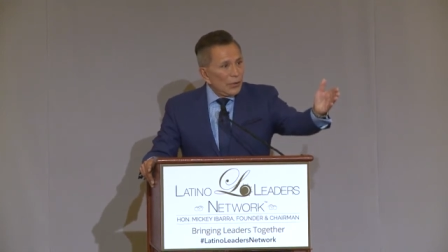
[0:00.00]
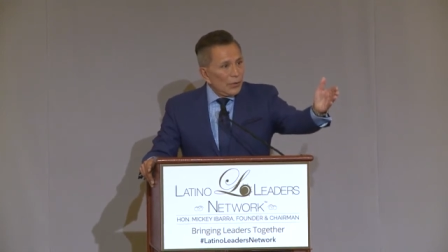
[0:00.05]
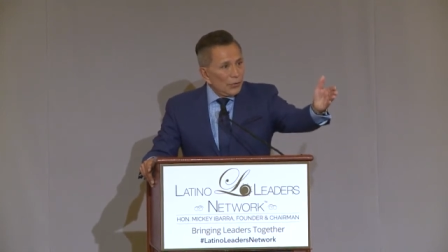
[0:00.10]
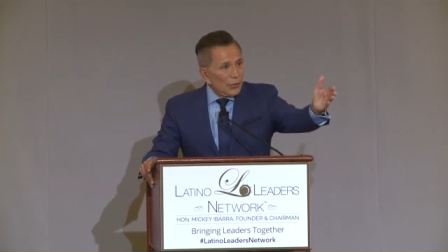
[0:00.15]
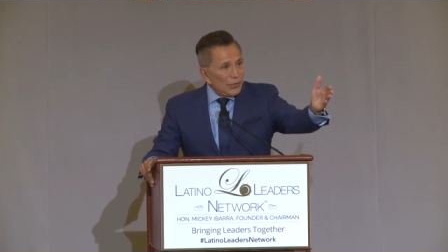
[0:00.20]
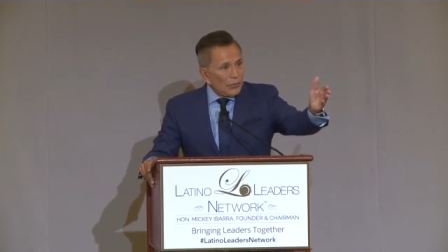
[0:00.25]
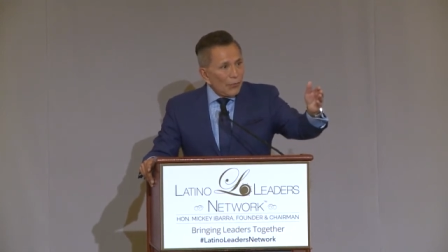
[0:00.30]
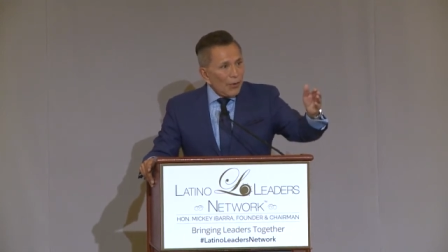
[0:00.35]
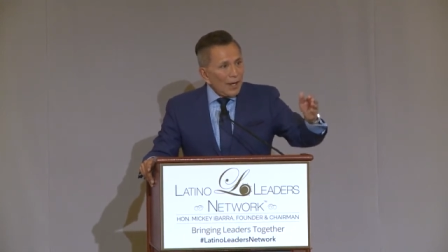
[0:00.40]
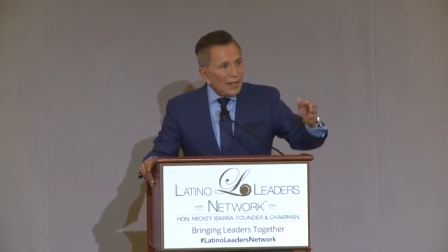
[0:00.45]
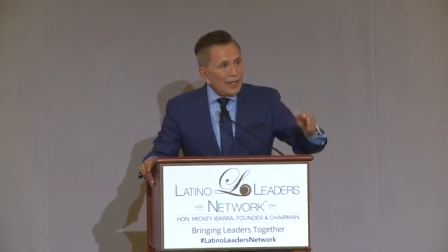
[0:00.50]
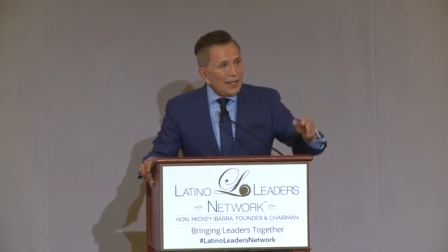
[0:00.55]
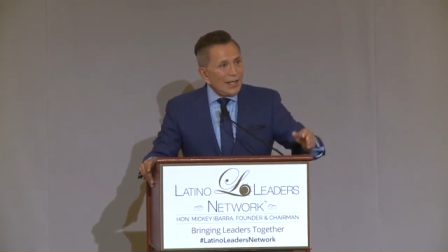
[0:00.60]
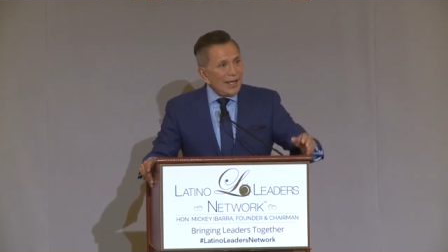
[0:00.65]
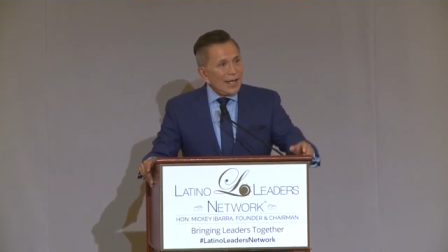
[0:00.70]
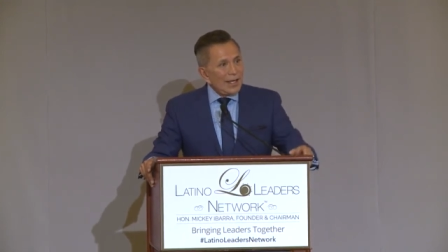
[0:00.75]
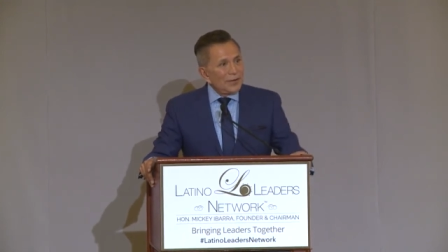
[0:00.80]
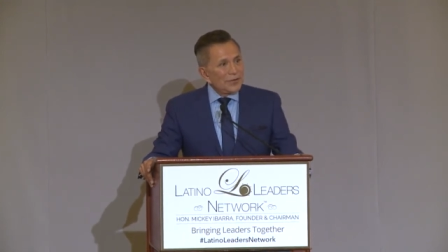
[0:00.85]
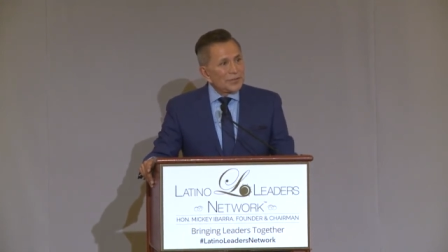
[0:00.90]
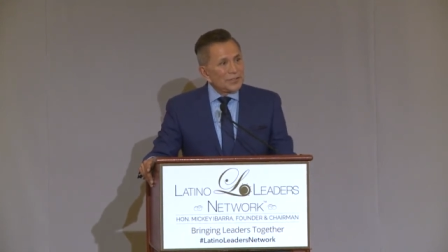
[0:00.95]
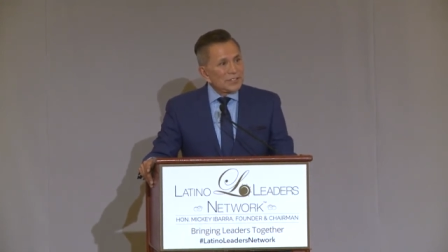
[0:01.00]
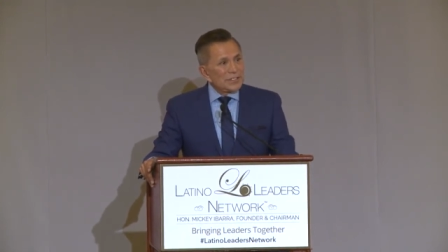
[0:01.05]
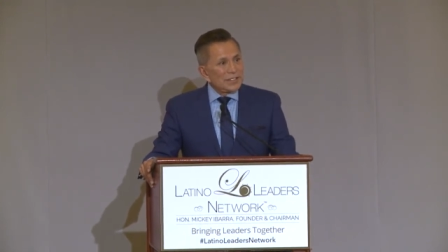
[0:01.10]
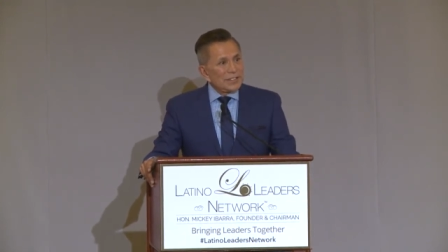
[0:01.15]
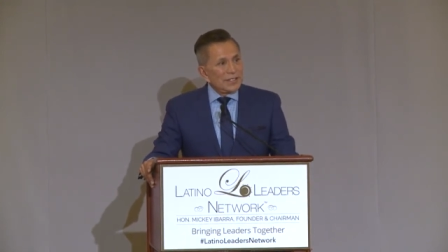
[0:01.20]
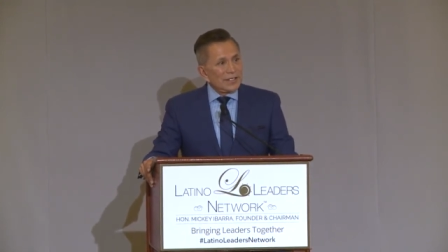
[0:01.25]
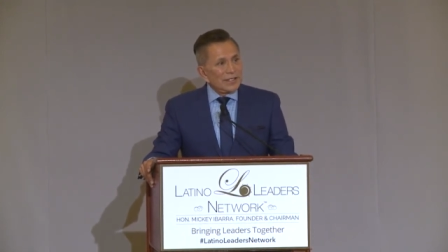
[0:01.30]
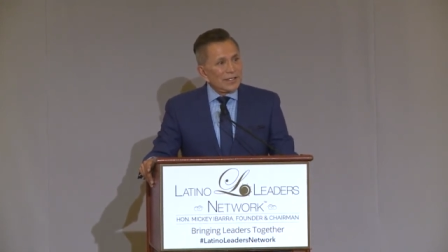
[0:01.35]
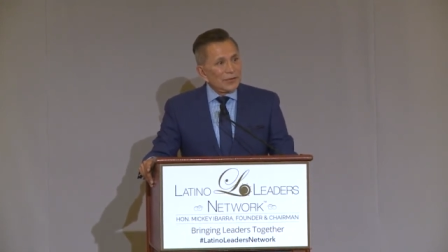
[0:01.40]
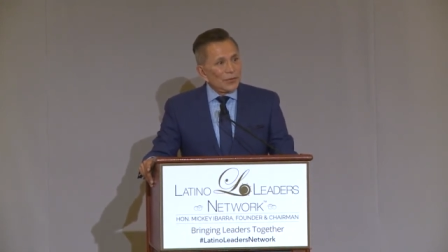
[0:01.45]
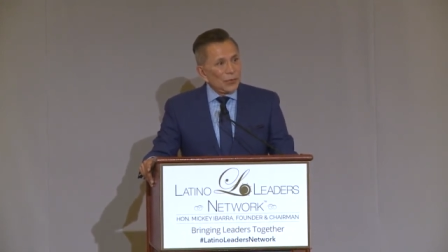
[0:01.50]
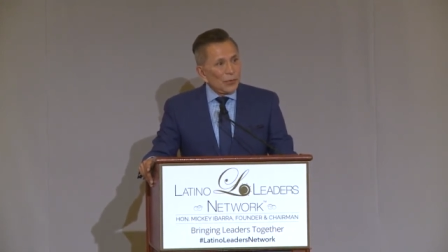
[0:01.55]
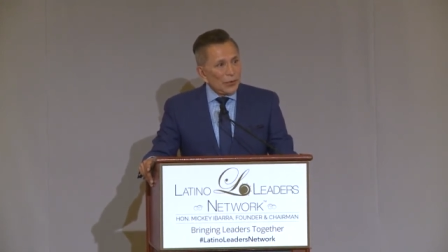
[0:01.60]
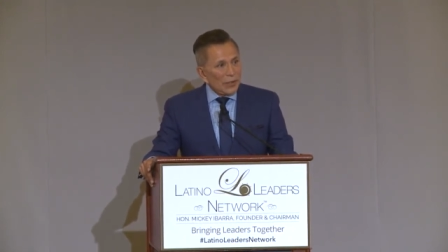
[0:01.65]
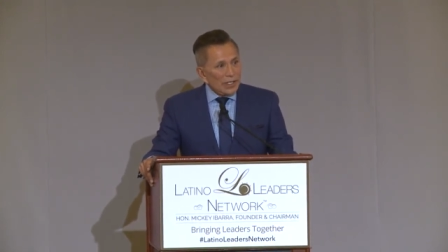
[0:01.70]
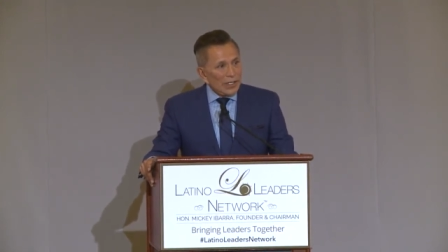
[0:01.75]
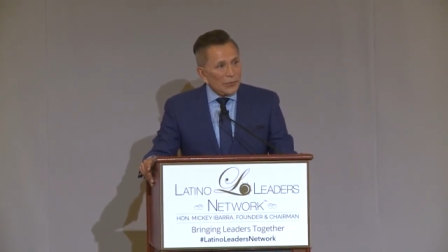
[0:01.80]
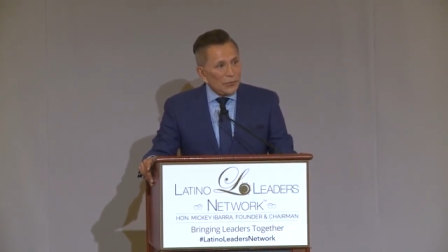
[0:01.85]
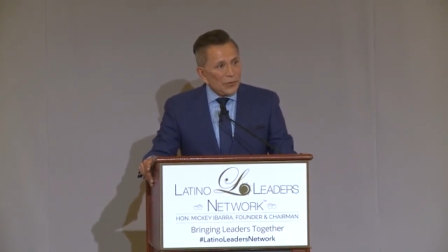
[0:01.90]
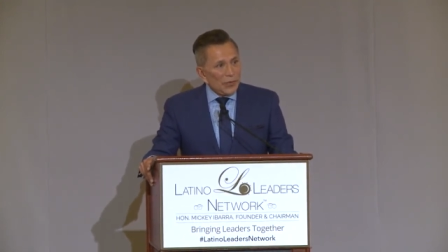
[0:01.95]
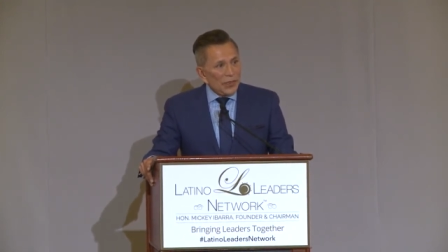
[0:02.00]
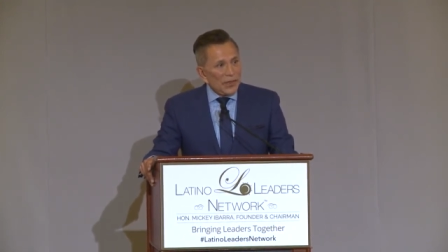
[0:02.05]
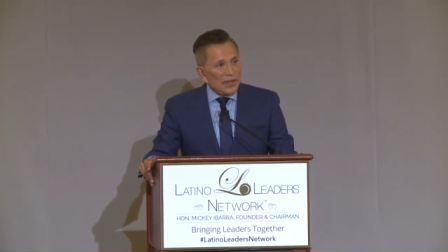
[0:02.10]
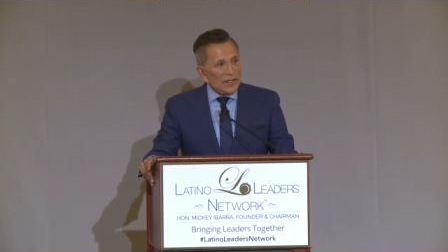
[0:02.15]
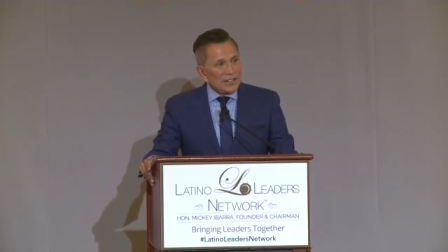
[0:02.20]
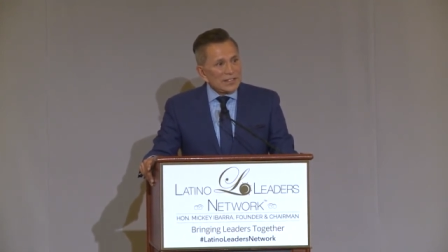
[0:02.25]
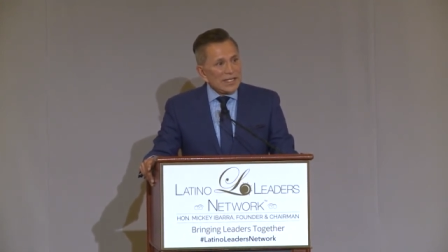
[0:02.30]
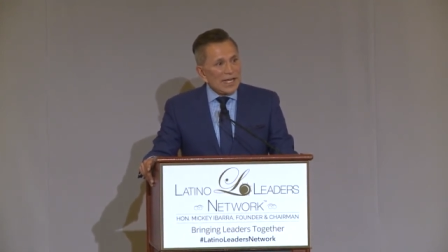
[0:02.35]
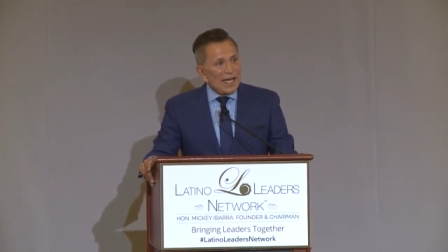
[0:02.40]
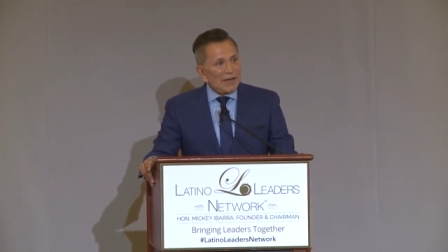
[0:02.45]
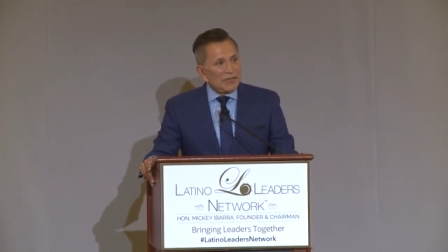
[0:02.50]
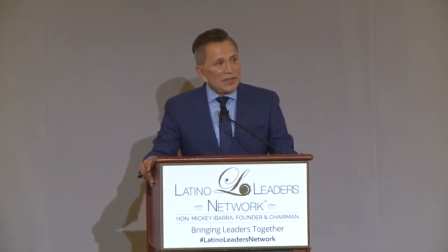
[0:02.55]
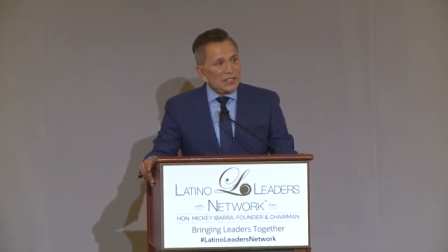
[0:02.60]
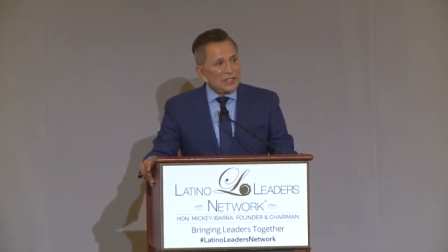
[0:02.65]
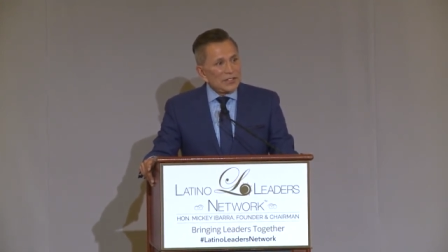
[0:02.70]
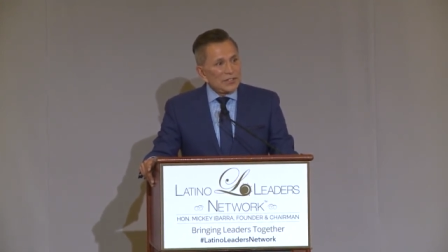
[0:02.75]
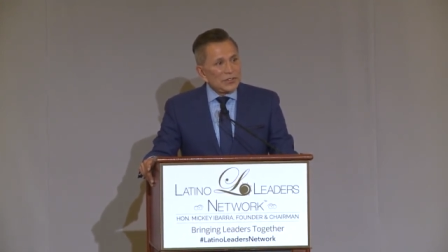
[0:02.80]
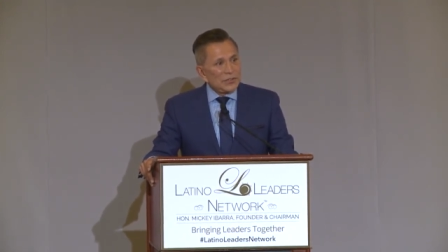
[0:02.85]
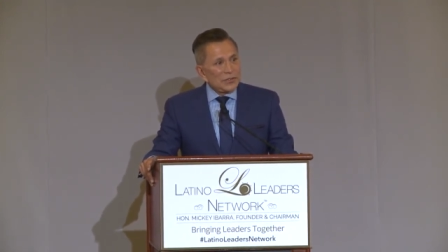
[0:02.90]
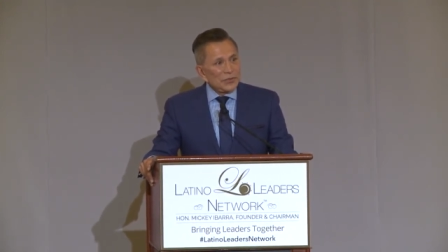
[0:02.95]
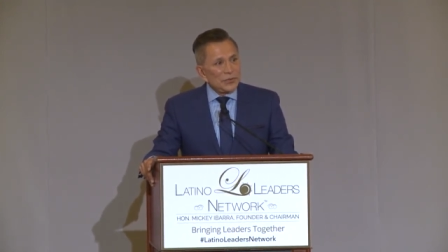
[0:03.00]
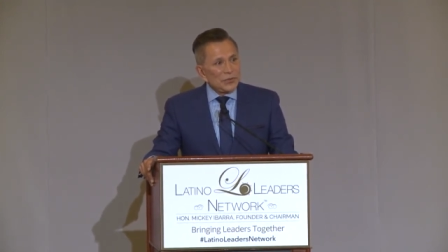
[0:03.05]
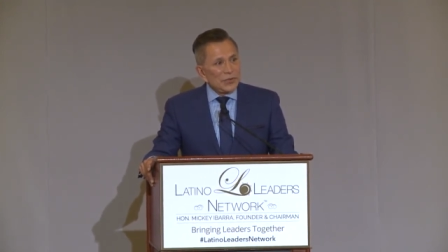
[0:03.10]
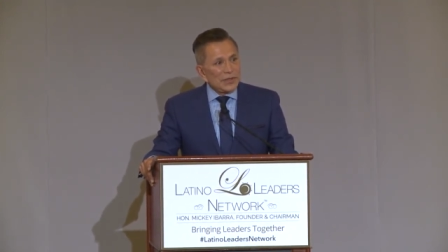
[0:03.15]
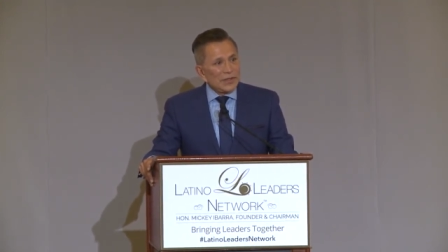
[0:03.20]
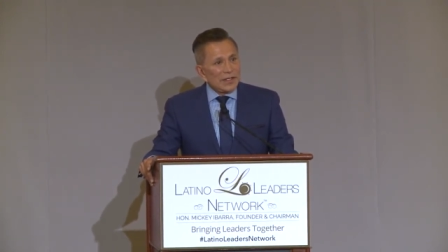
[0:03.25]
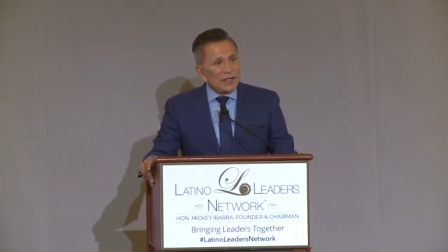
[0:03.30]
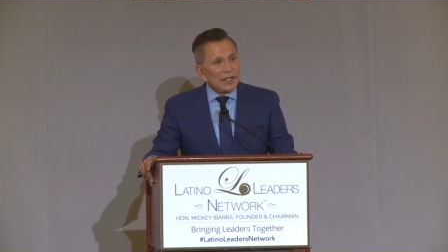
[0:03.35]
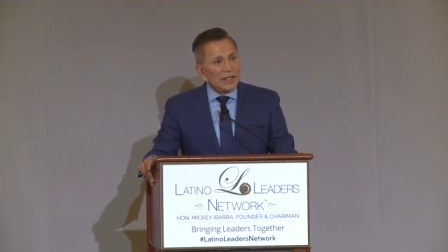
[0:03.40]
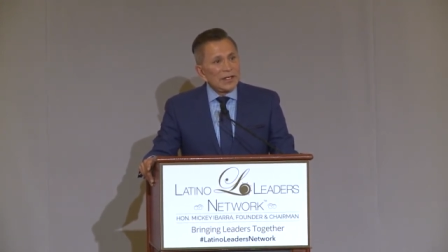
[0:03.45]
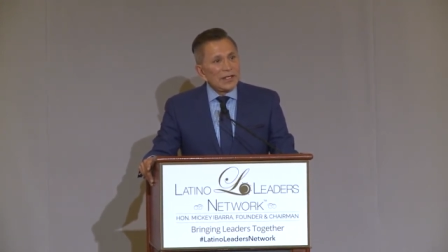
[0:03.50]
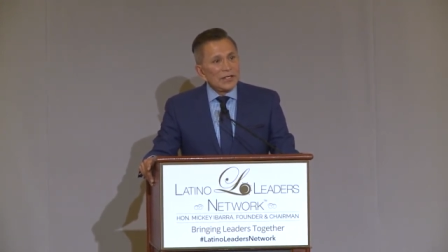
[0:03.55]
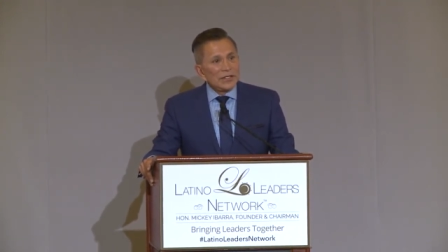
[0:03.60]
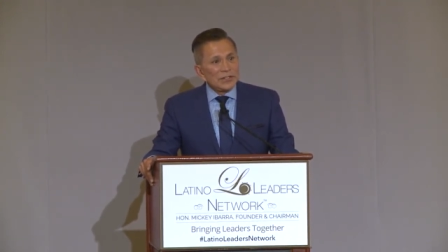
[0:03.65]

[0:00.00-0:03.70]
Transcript: With Rocky Anderson working with things having to do with the